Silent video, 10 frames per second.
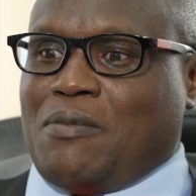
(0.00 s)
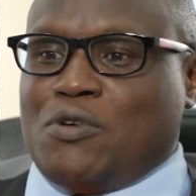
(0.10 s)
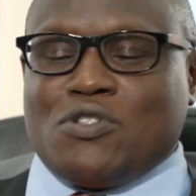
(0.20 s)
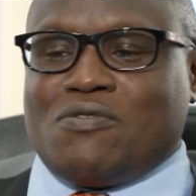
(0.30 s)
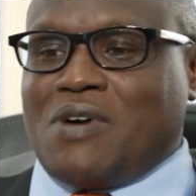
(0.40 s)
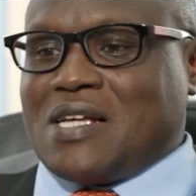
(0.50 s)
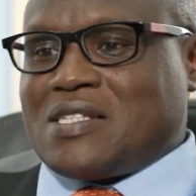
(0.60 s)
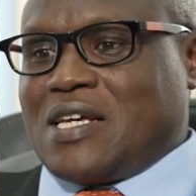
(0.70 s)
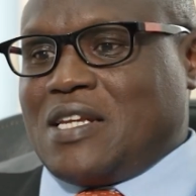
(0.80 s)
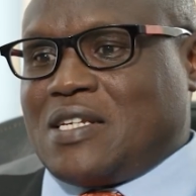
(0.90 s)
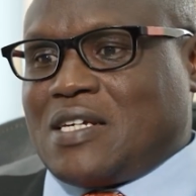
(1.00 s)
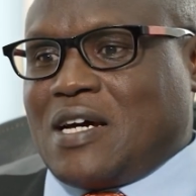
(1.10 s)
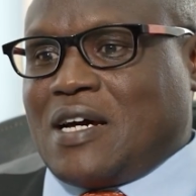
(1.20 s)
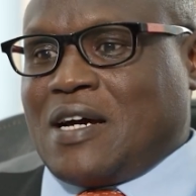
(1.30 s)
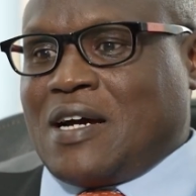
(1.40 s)
Most of us, and
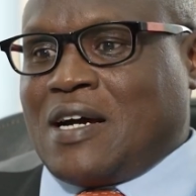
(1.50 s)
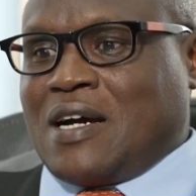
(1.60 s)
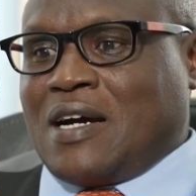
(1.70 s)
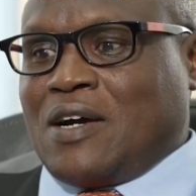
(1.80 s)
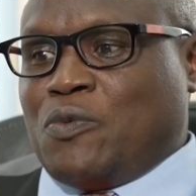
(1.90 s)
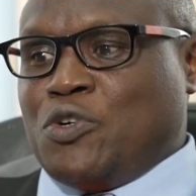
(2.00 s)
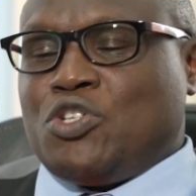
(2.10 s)
we